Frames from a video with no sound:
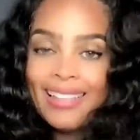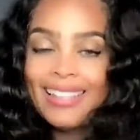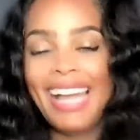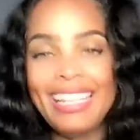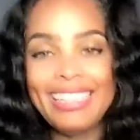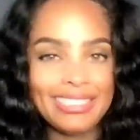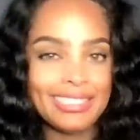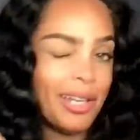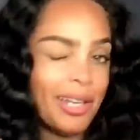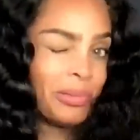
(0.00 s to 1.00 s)
I like
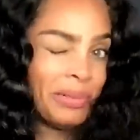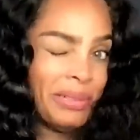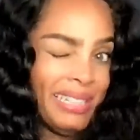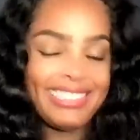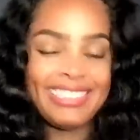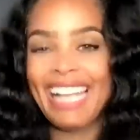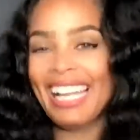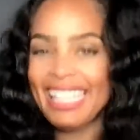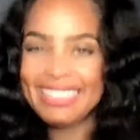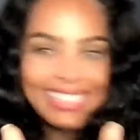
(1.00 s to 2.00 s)
to reach. I
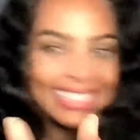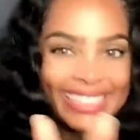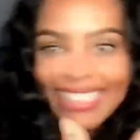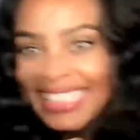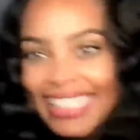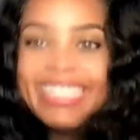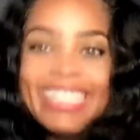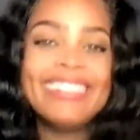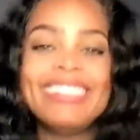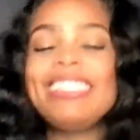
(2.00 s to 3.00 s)
like to get in
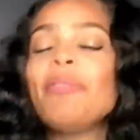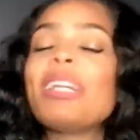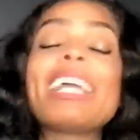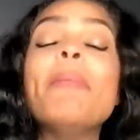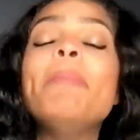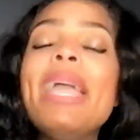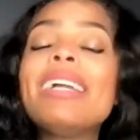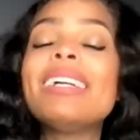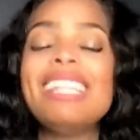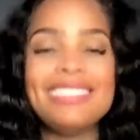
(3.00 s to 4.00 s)
there and see what I can make
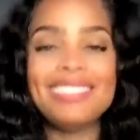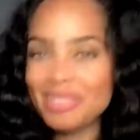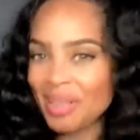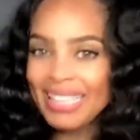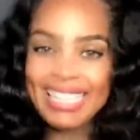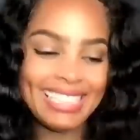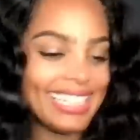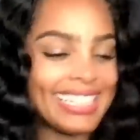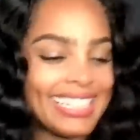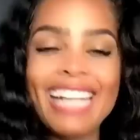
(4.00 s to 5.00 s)
of things. You know, I like
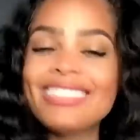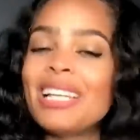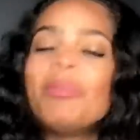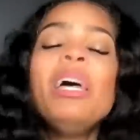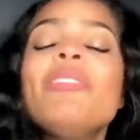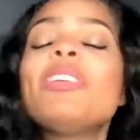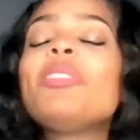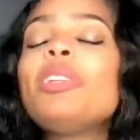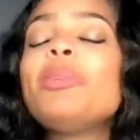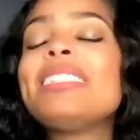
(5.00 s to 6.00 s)
to gossip. If
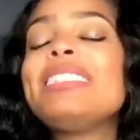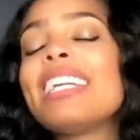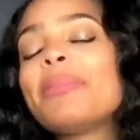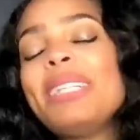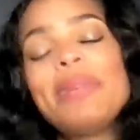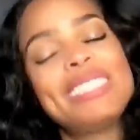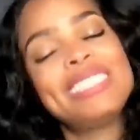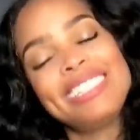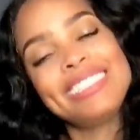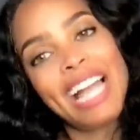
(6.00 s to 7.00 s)
new to my channel, my name is
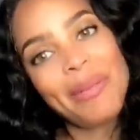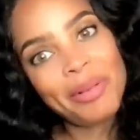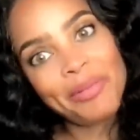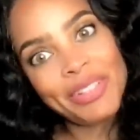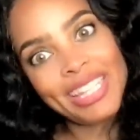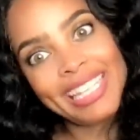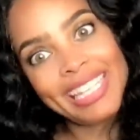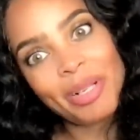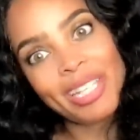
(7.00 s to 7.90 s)
Tisa. I'm your friendly neighborhood